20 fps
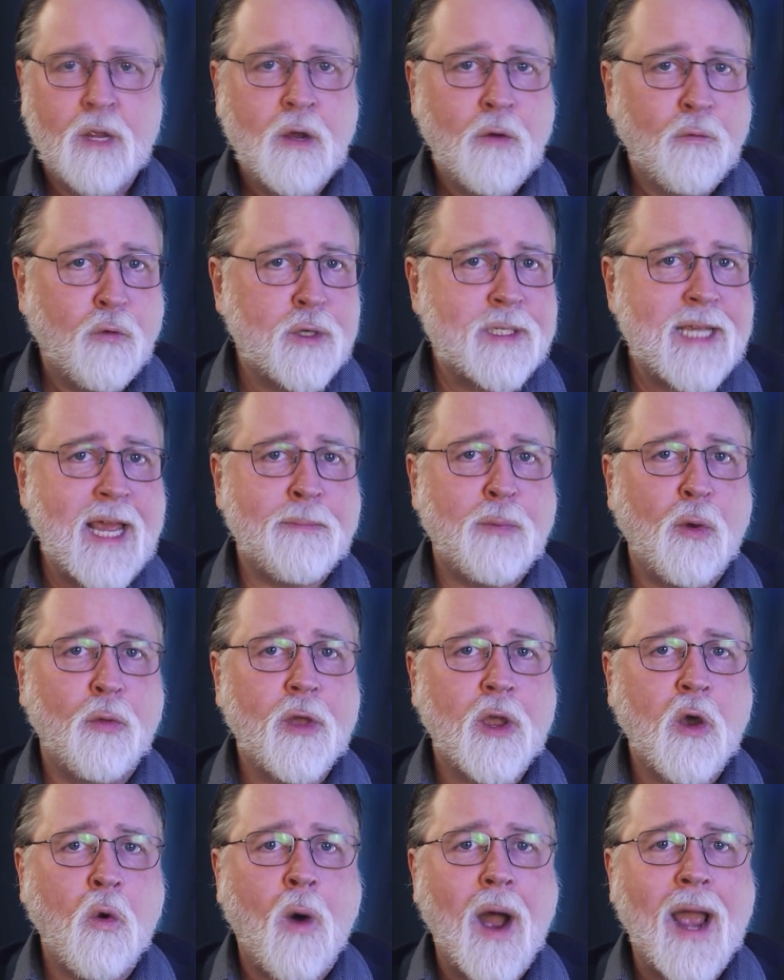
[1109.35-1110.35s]
For example, The
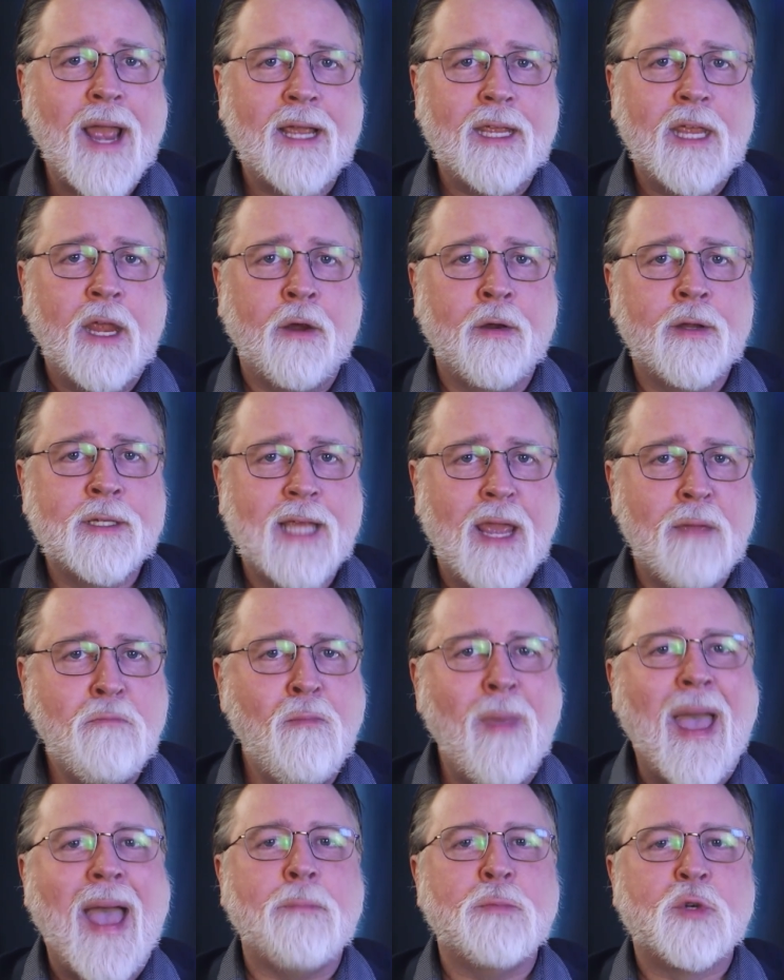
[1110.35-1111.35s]
Quiet Year is a
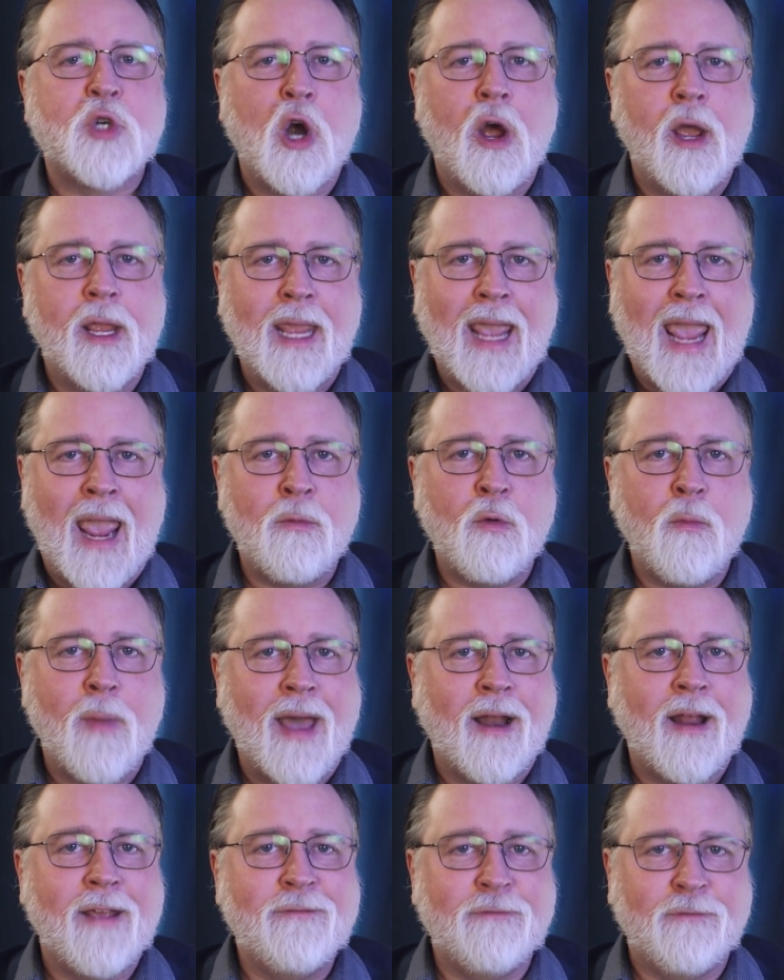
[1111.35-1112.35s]
map drawing game
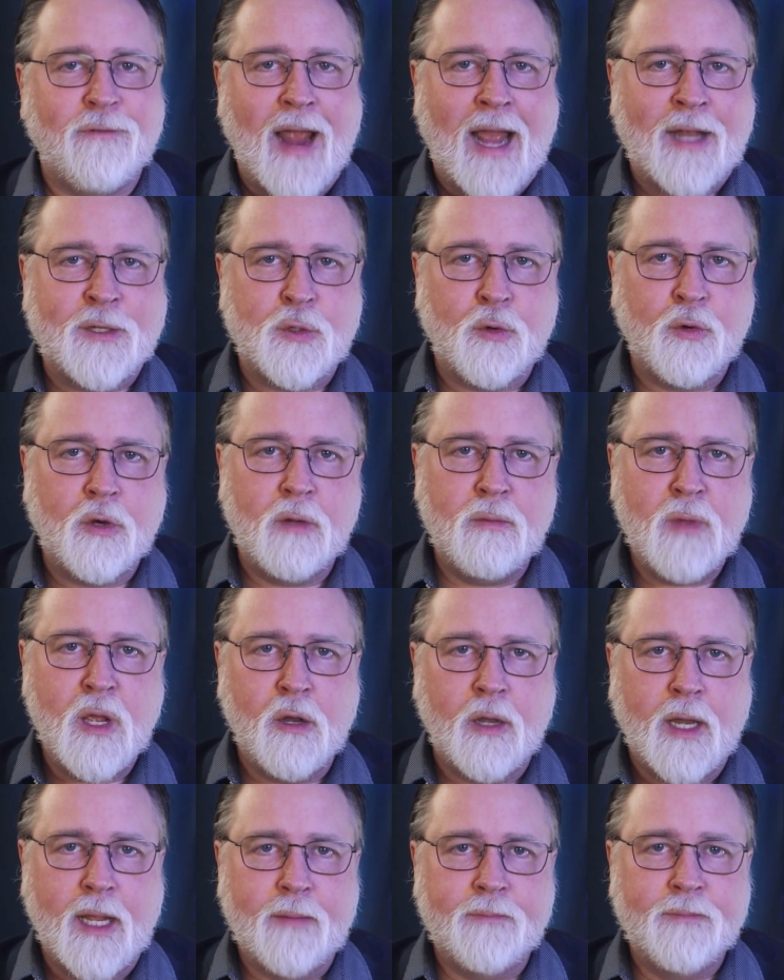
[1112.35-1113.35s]
about a fragile
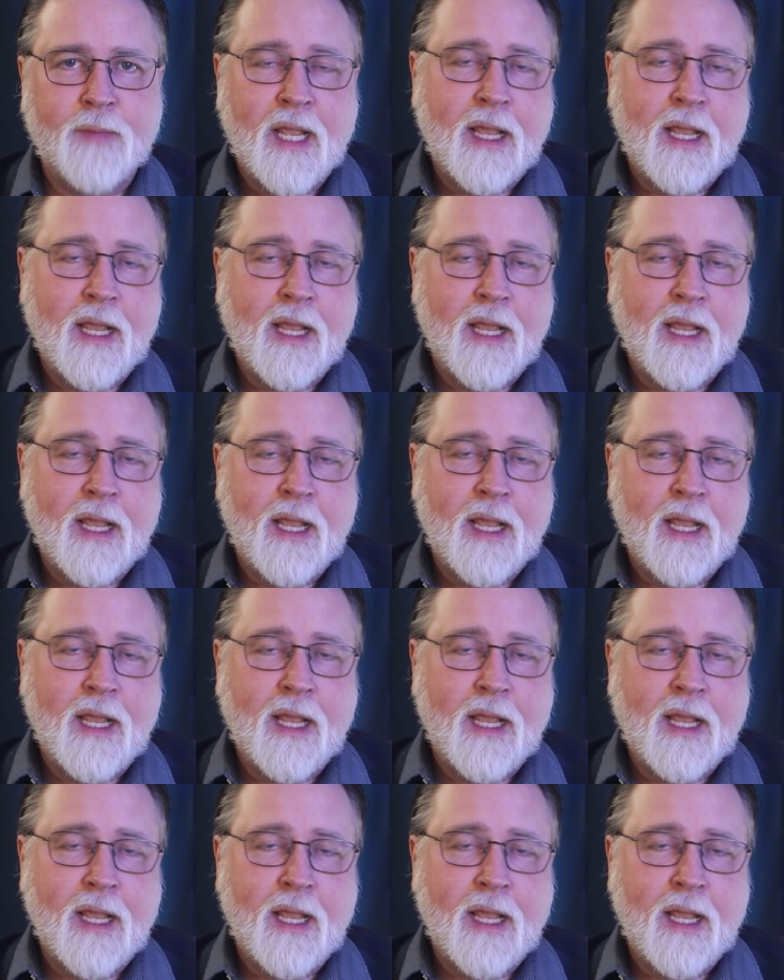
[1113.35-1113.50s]
community.